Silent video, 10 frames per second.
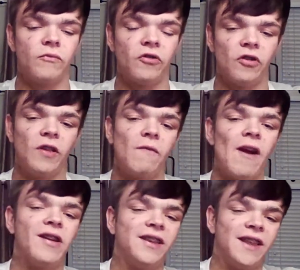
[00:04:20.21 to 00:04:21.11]
She is
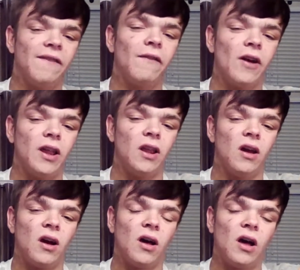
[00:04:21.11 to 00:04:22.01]
very different.
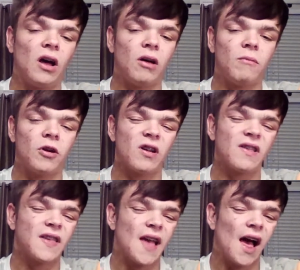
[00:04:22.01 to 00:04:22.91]
Her
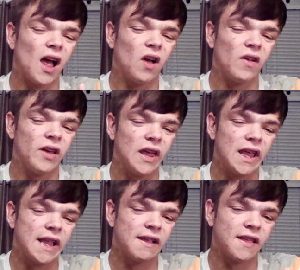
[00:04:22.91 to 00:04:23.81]
style
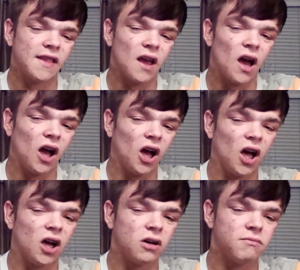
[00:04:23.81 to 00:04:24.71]
is
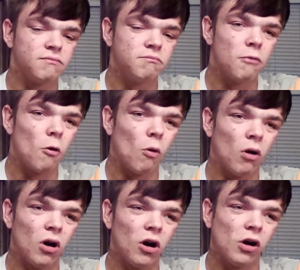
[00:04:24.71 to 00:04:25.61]

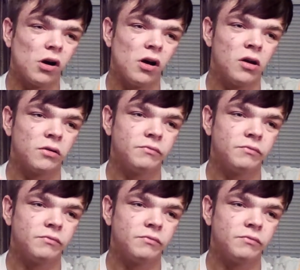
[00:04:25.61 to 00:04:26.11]
more